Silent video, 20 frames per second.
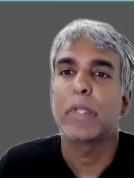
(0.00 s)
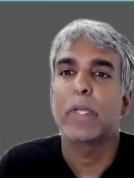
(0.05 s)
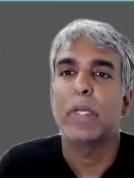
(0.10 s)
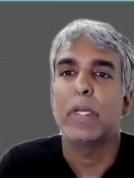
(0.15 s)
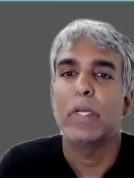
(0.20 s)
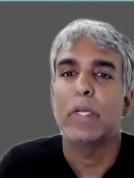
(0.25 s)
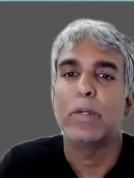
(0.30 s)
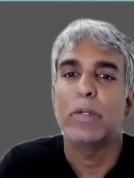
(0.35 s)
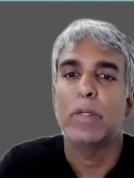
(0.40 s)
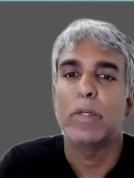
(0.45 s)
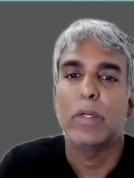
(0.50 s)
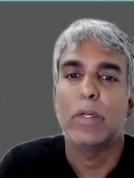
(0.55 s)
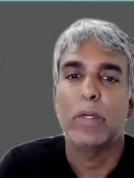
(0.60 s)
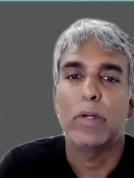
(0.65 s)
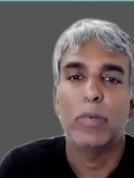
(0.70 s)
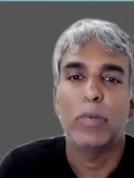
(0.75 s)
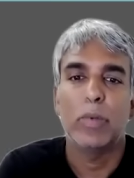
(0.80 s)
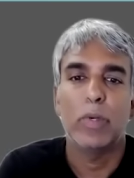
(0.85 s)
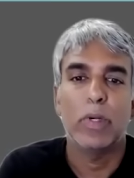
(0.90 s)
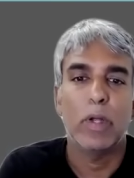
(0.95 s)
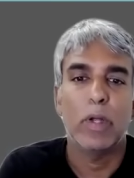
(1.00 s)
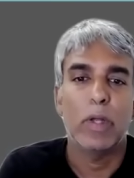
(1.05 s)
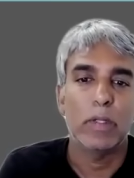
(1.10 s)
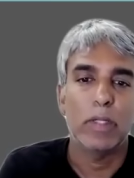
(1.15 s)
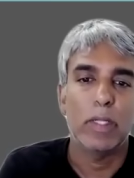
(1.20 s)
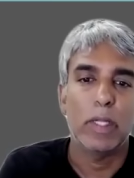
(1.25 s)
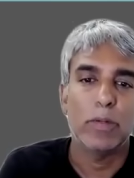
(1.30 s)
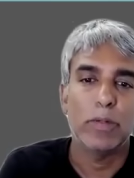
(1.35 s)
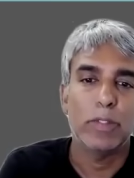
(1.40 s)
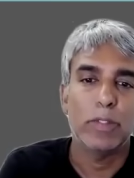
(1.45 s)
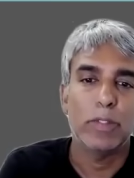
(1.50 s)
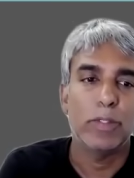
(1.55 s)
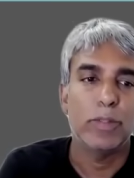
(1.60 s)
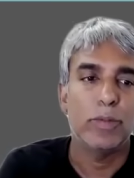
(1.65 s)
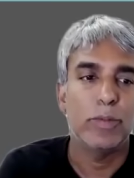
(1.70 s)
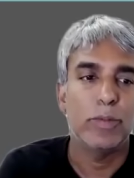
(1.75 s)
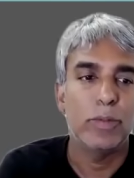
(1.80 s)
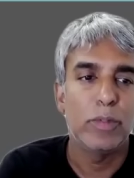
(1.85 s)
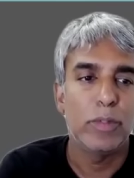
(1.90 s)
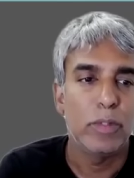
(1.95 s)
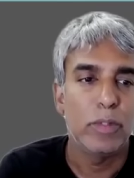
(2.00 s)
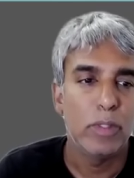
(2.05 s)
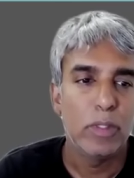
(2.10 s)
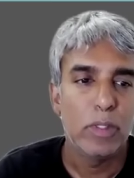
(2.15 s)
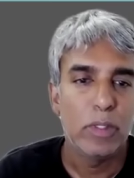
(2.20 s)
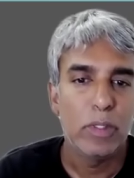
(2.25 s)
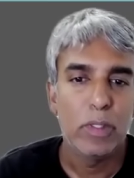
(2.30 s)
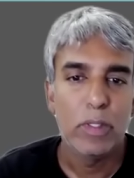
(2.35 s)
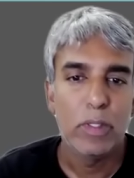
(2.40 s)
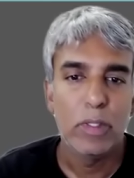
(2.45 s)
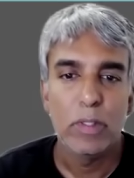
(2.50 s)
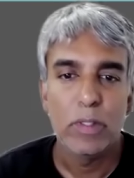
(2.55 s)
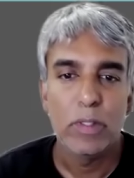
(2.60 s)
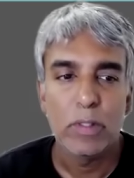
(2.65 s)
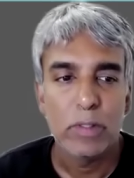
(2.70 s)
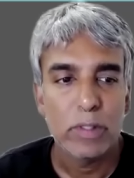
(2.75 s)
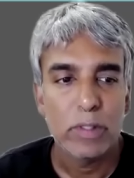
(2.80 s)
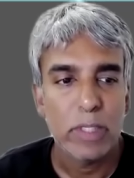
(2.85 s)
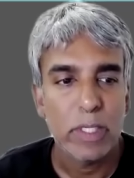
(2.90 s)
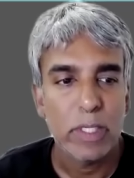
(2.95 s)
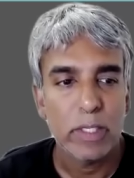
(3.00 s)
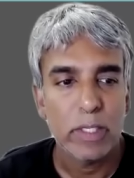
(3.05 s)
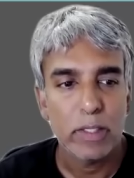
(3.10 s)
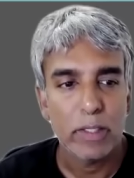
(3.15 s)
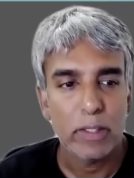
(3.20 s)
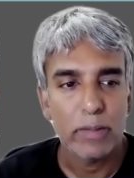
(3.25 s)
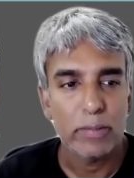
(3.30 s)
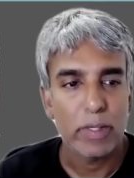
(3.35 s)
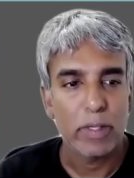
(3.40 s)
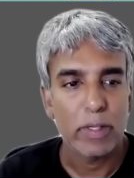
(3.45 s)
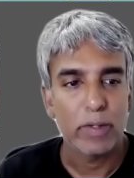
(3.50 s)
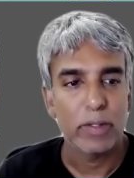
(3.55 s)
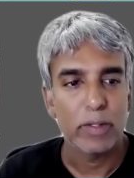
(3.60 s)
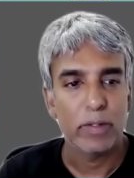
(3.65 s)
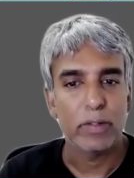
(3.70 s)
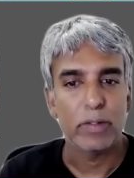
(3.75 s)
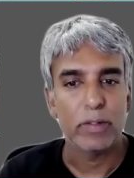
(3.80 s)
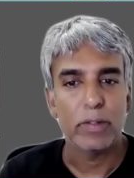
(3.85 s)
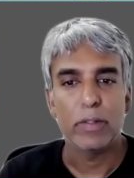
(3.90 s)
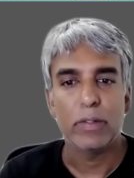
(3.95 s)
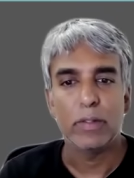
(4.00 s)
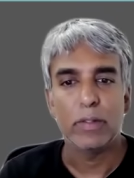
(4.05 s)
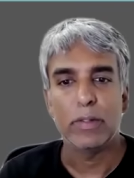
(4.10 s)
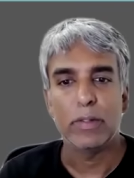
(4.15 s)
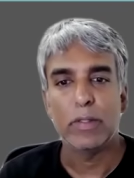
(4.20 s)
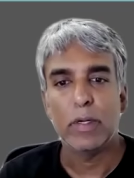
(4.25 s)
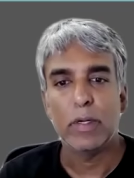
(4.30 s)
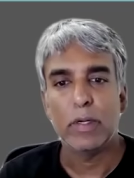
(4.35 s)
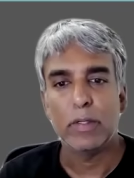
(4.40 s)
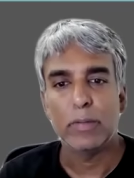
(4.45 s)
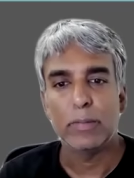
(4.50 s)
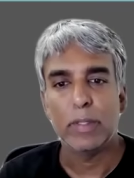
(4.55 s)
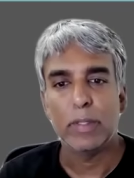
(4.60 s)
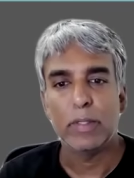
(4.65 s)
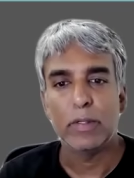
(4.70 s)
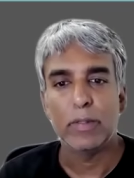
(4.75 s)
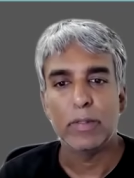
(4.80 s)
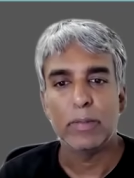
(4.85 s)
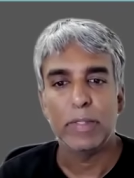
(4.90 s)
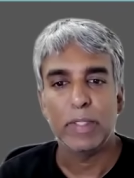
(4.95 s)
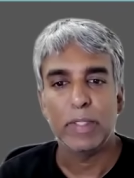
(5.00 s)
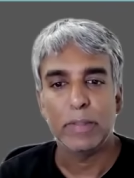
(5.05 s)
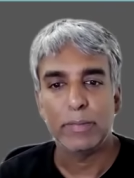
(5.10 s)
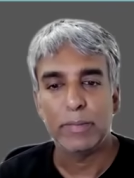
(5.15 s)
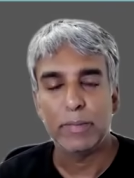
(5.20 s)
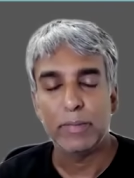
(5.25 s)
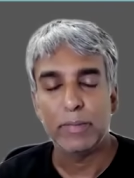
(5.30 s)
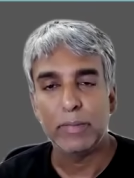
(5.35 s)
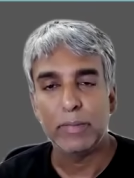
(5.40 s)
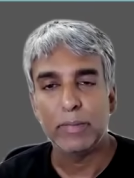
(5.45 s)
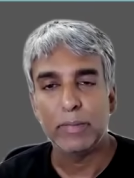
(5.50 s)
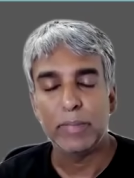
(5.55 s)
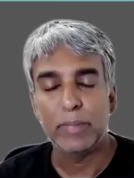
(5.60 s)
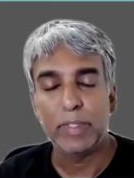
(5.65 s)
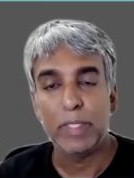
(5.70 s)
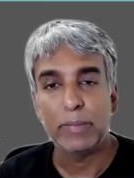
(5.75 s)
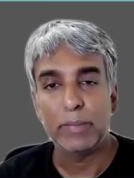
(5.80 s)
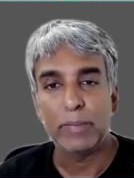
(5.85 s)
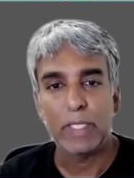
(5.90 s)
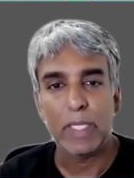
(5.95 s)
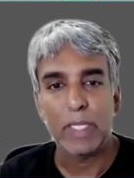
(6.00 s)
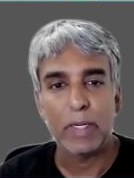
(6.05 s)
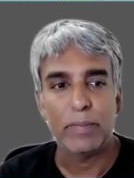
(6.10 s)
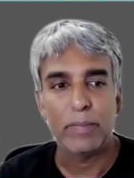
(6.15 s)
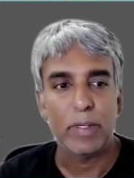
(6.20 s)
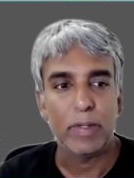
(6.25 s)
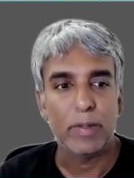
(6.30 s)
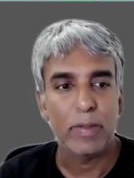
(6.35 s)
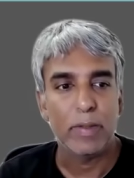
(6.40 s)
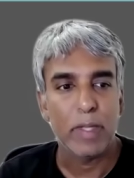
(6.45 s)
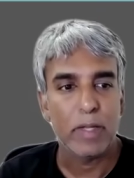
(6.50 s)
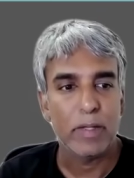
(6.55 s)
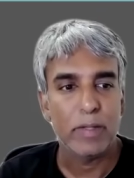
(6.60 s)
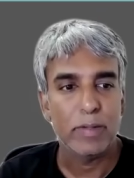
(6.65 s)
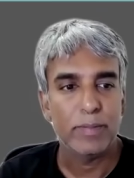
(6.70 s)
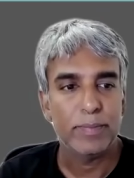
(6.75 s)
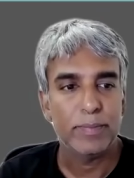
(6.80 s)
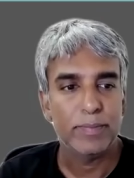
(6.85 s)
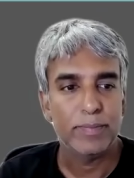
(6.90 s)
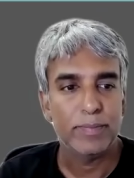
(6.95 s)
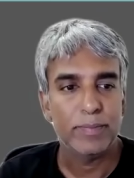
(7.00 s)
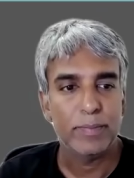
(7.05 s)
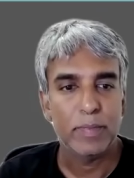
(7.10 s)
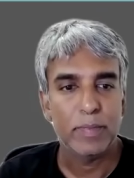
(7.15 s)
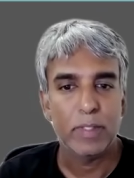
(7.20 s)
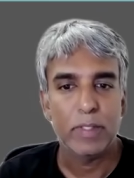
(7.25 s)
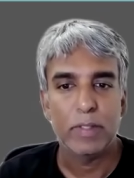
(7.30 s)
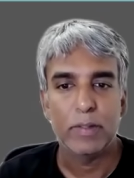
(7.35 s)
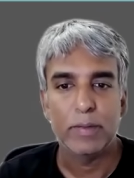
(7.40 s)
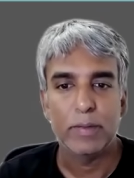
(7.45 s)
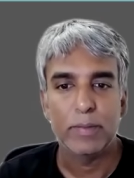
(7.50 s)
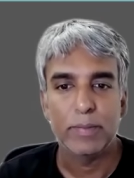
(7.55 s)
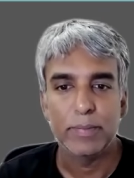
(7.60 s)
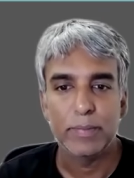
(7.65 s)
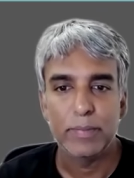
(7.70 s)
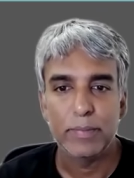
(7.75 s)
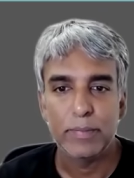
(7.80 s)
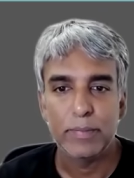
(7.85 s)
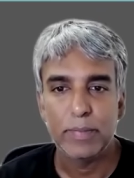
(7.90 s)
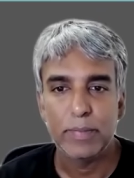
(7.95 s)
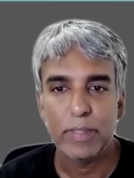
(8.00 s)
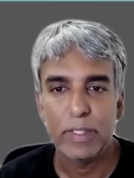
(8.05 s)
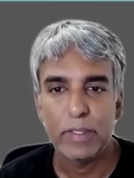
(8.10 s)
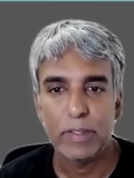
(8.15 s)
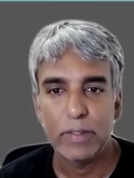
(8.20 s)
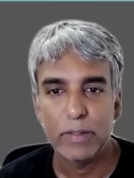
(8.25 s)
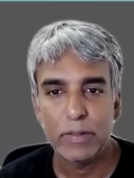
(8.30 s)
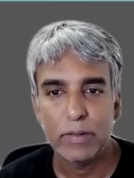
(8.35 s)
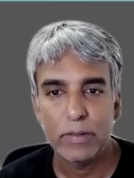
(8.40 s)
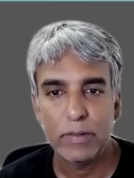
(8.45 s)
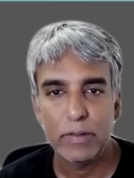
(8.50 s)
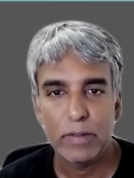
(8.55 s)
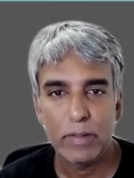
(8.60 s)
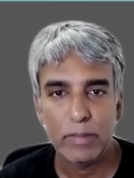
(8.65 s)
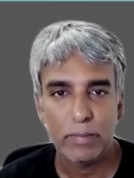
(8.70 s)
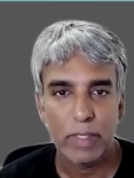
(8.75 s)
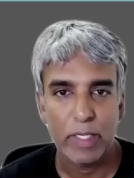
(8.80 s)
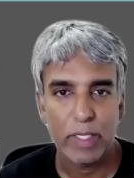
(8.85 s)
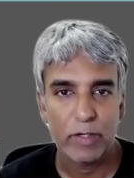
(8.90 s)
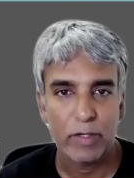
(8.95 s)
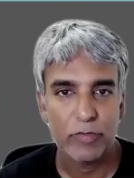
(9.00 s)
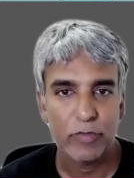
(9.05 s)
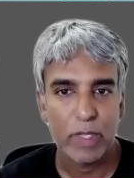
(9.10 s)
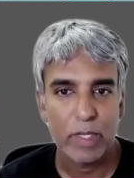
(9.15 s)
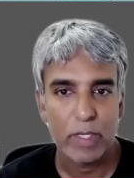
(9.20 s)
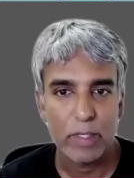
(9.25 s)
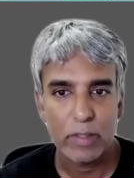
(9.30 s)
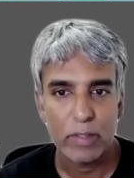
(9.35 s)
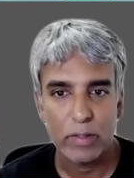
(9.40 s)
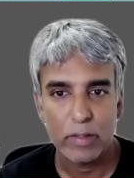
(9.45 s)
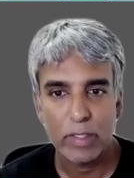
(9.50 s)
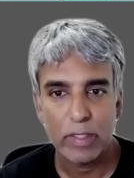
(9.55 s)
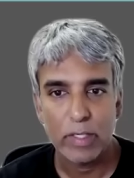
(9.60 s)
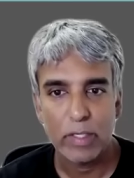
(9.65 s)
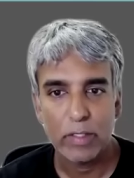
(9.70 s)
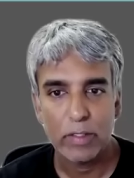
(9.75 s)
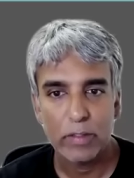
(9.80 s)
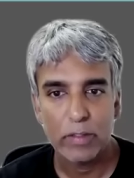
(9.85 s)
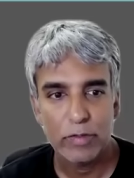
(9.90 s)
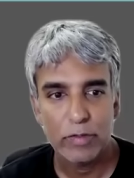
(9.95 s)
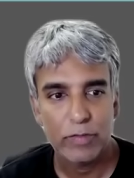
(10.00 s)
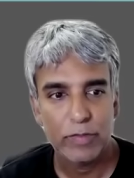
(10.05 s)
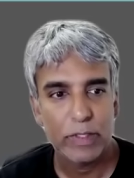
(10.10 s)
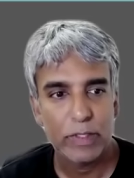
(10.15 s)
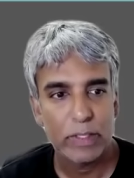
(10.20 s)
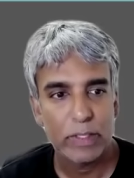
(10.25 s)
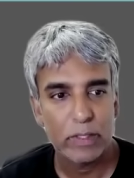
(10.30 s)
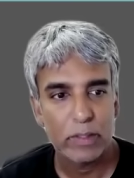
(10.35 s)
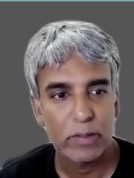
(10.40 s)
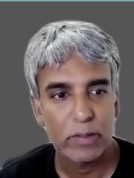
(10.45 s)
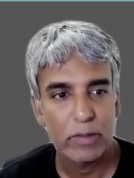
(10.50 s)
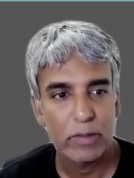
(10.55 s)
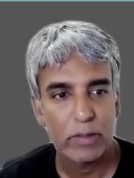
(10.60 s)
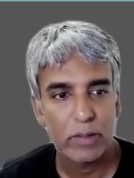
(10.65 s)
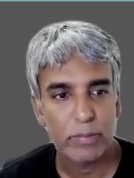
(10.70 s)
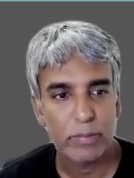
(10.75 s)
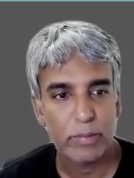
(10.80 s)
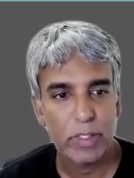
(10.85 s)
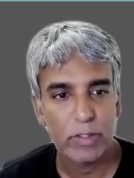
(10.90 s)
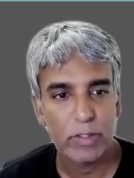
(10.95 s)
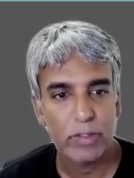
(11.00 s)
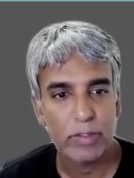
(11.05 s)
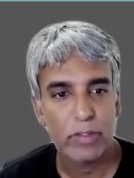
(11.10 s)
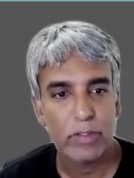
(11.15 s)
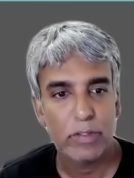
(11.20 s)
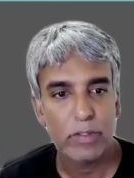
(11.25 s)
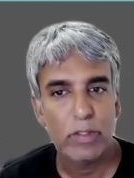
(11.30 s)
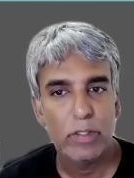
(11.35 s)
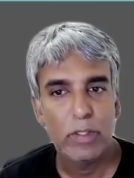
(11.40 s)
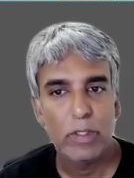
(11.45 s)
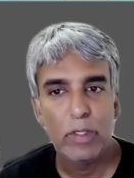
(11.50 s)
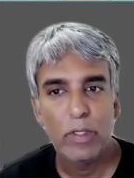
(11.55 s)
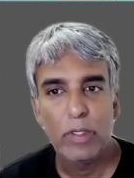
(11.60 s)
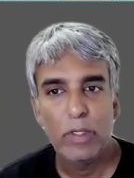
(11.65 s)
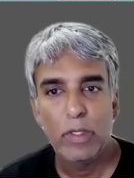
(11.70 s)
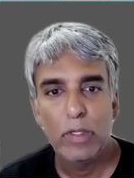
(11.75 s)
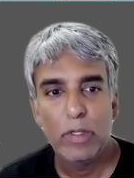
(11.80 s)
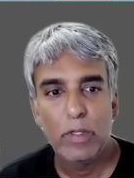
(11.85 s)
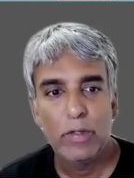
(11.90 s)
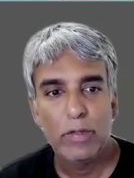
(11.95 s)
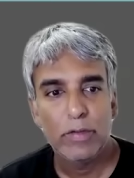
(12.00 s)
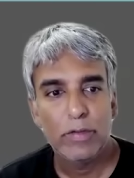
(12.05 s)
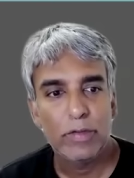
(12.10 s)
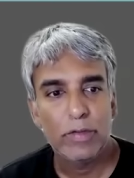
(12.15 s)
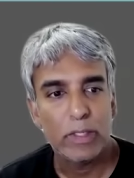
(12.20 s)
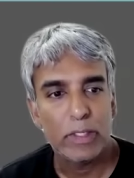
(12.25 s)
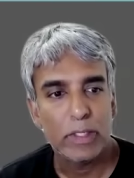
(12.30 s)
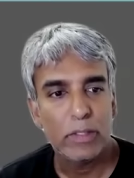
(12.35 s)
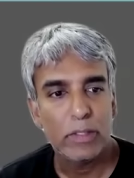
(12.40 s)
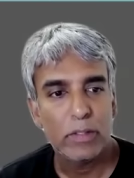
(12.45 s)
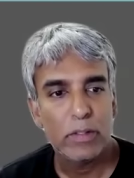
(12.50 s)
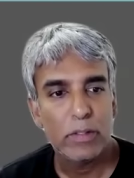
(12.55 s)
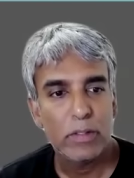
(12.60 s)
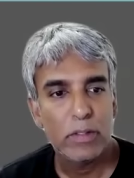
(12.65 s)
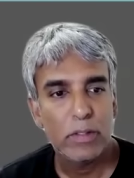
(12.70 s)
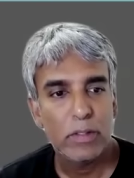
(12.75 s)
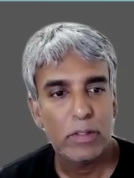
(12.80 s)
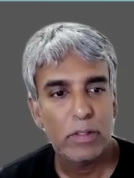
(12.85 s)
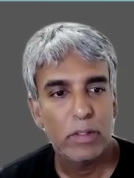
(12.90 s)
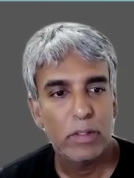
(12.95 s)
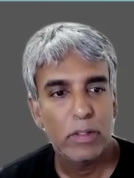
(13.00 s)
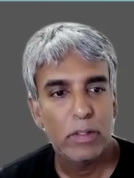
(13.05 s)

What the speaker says: And we're not allowed to say anything about it or talk about it or be upset about that, because it might offend their feelings, their precious feelings.